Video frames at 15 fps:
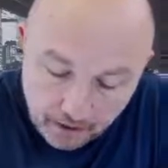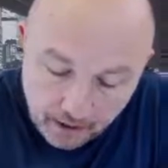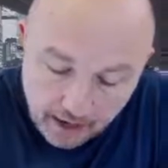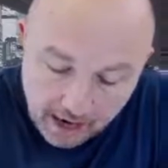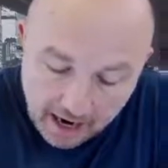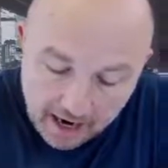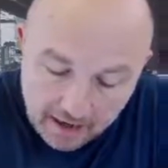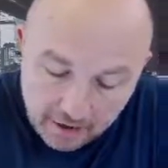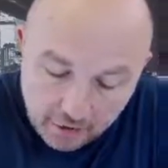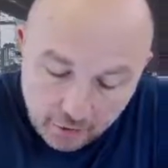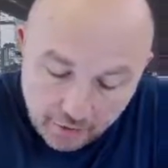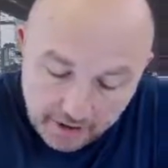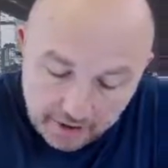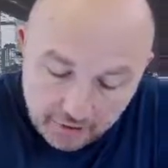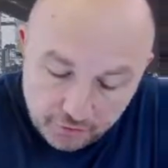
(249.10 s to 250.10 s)
are
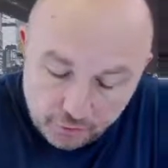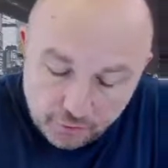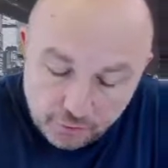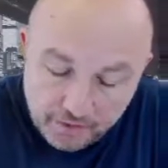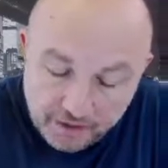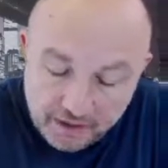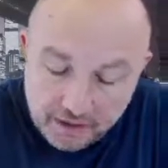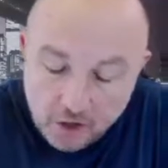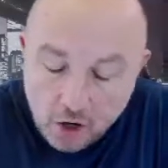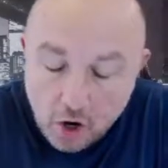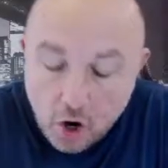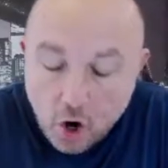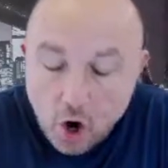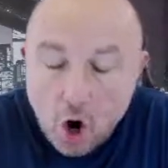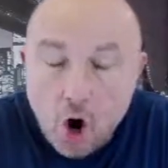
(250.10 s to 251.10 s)
going to be
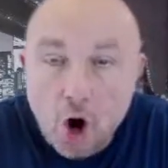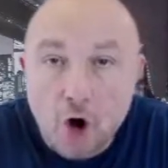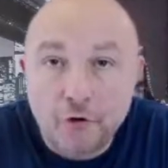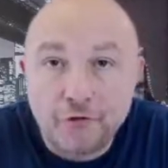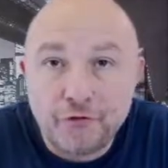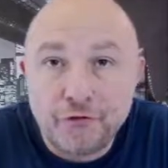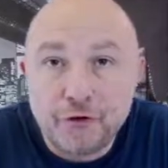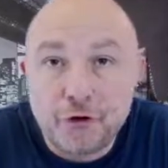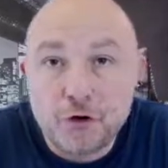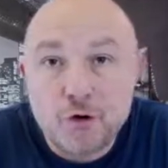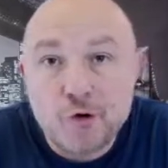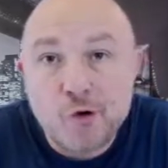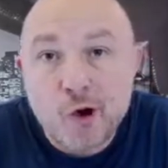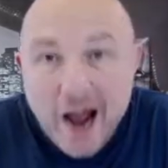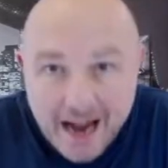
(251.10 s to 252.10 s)
on the
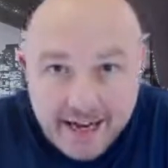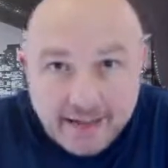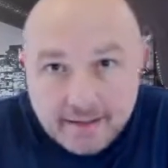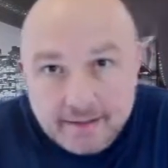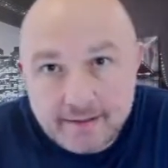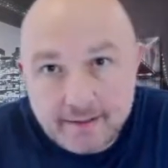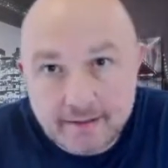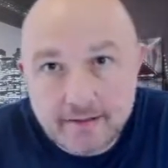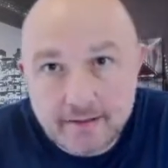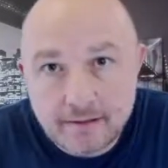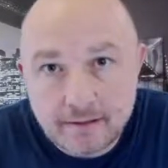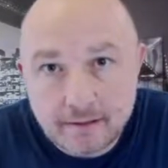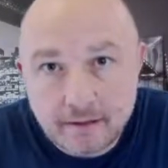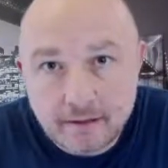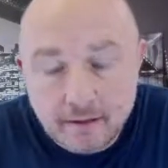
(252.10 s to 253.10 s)
right
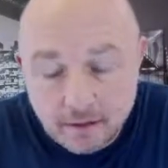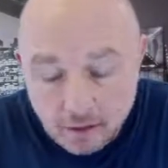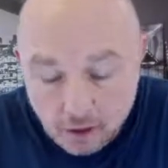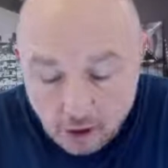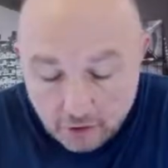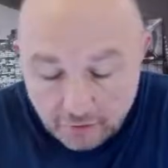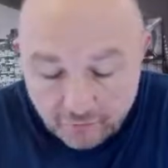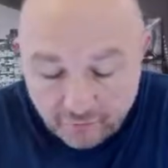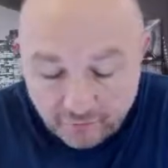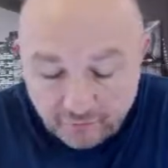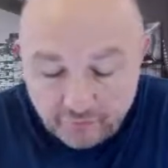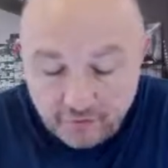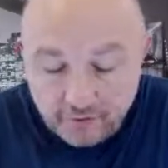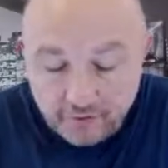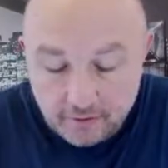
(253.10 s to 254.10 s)
of
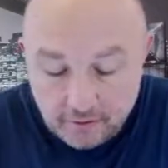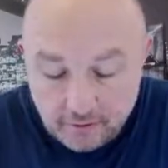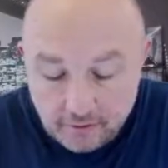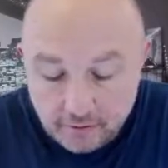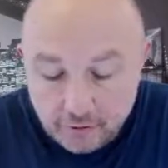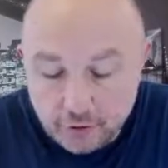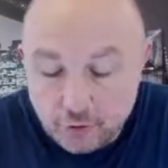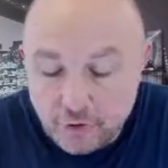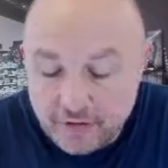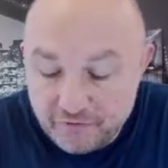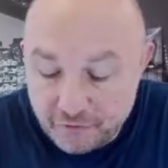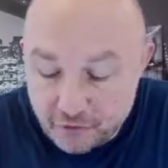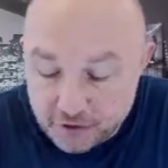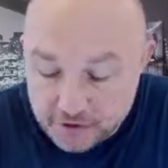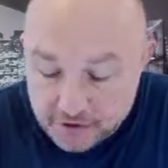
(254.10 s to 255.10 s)
the
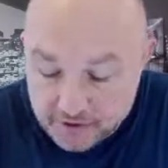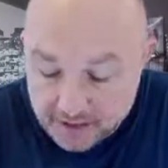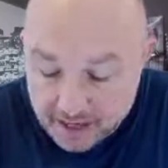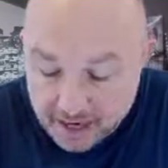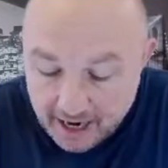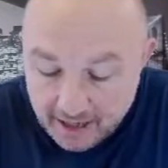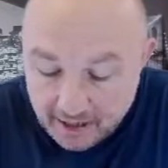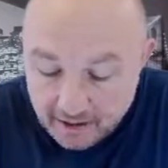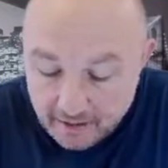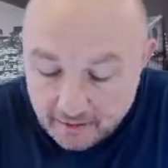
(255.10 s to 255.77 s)
reference line